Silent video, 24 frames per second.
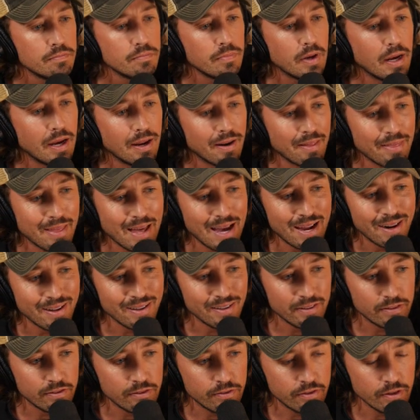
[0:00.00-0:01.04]
And in that
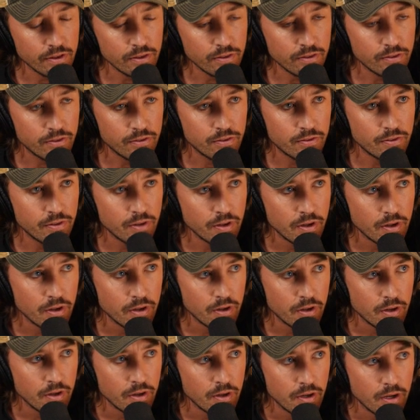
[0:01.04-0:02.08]
instance,
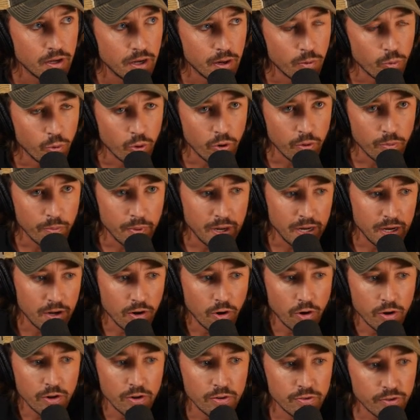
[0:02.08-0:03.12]
it wouldn't mean
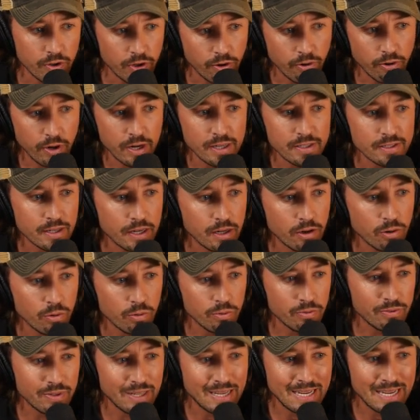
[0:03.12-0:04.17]
not using creatine
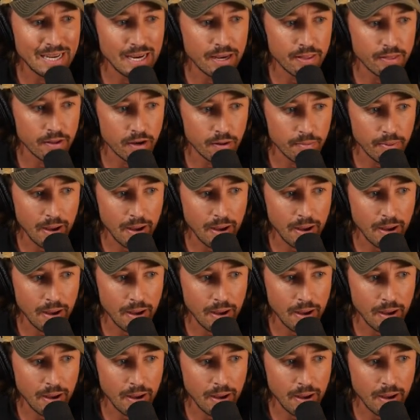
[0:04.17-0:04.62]
altogether,